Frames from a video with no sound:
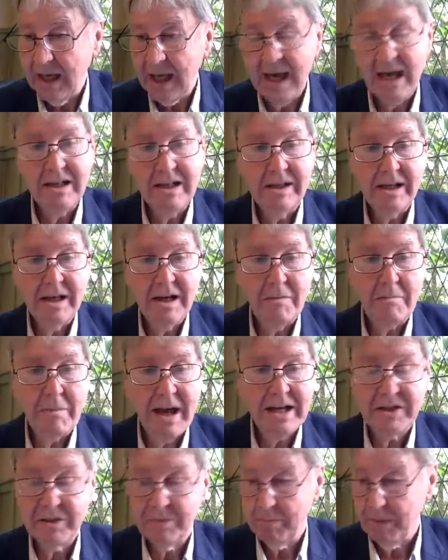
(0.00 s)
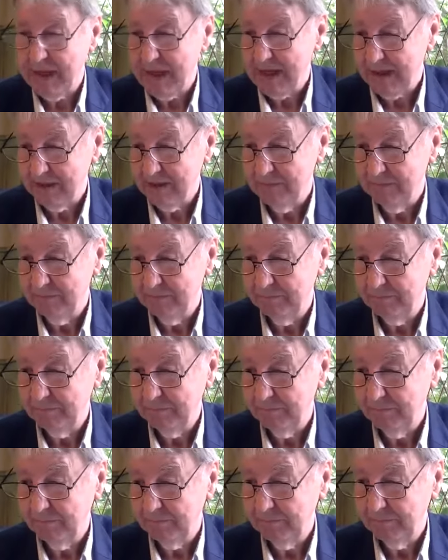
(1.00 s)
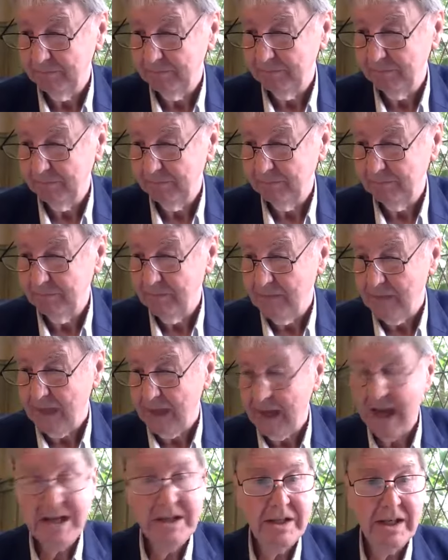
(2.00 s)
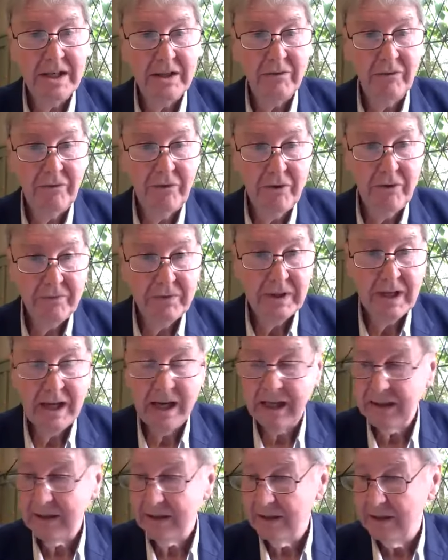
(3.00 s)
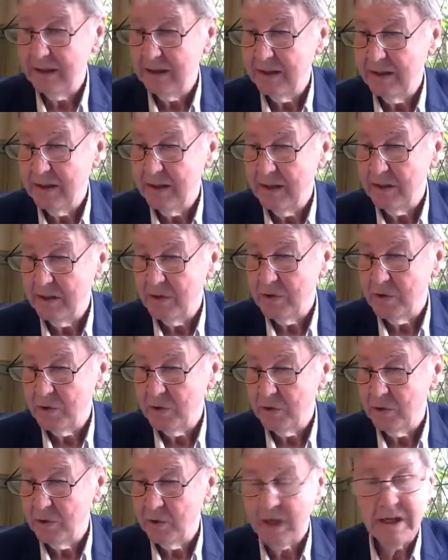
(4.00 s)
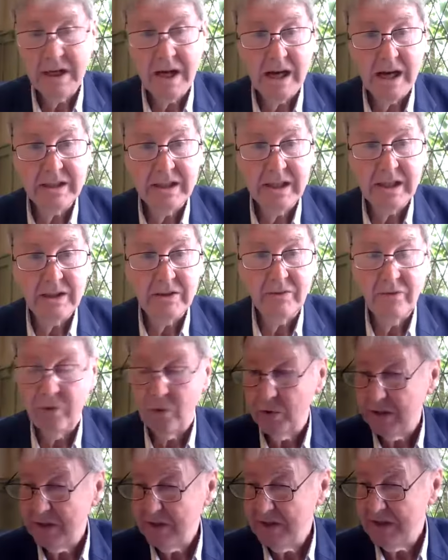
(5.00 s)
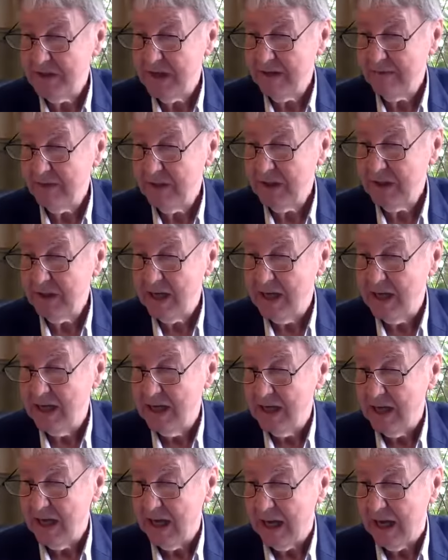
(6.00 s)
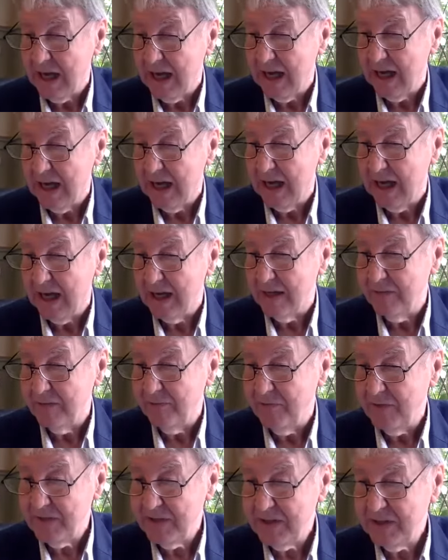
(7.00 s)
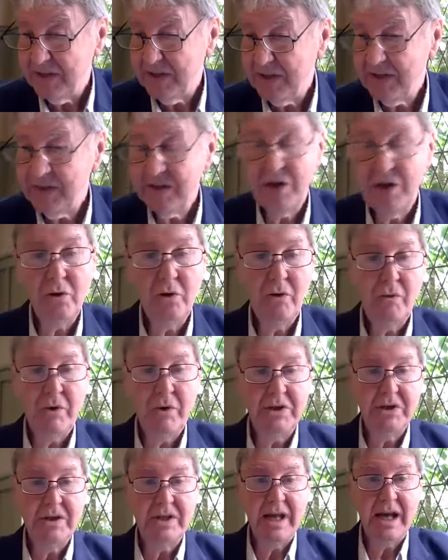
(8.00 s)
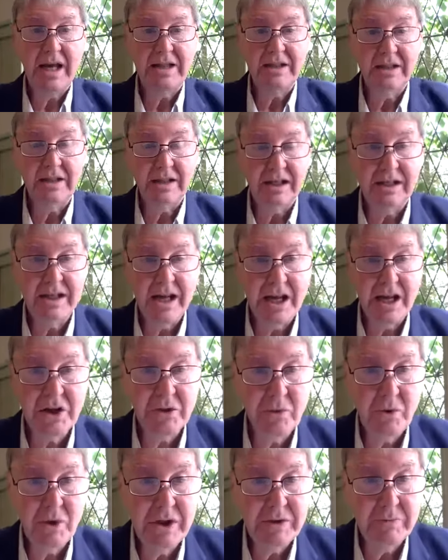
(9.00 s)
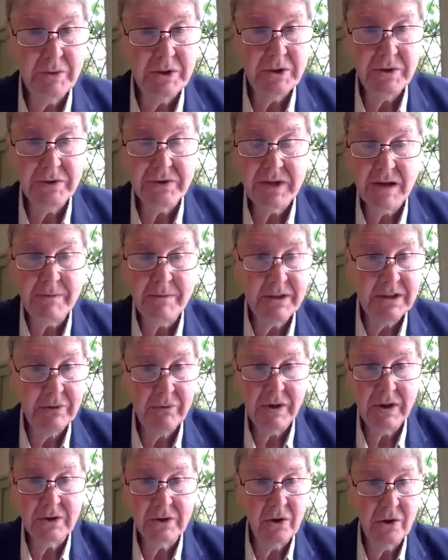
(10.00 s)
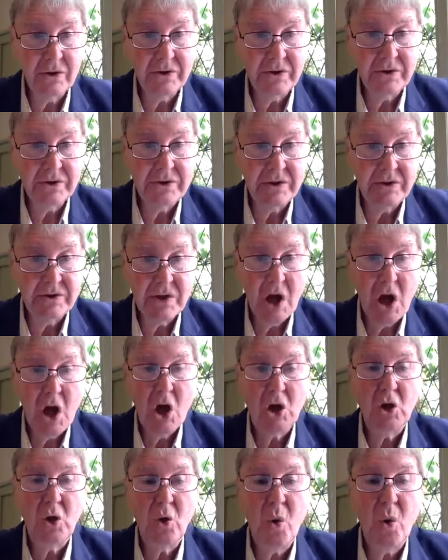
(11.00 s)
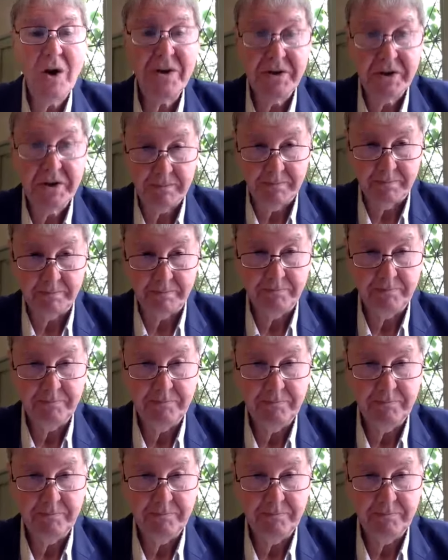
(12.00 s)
Enter Max Planck. 1858 to 1947, a physicist who originated another word which has come into our consciousness, quantum.